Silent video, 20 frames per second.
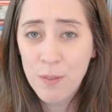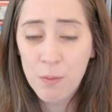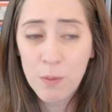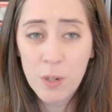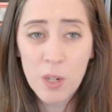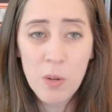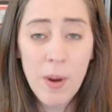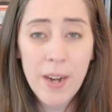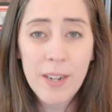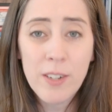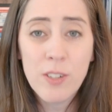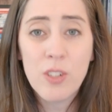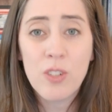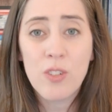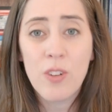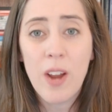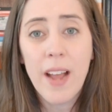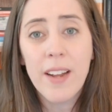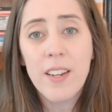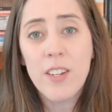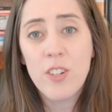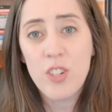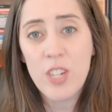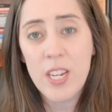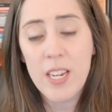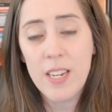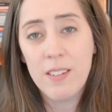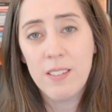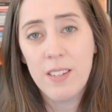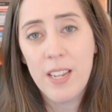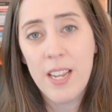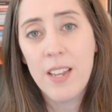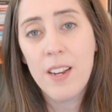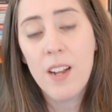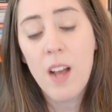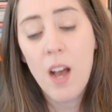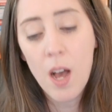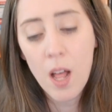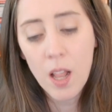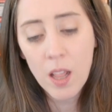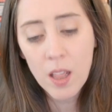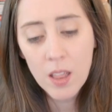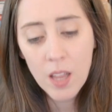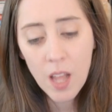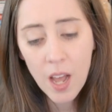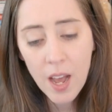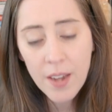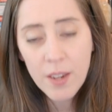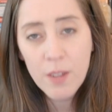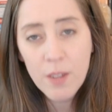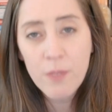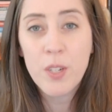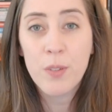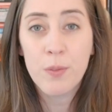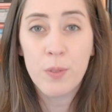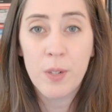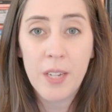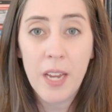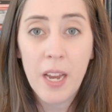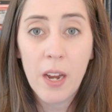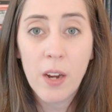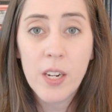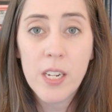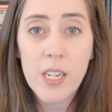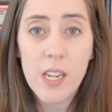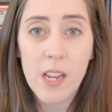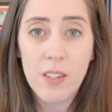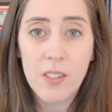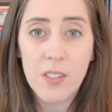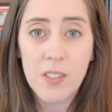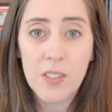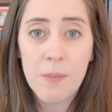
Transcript: requires strategy in a lot of different areas.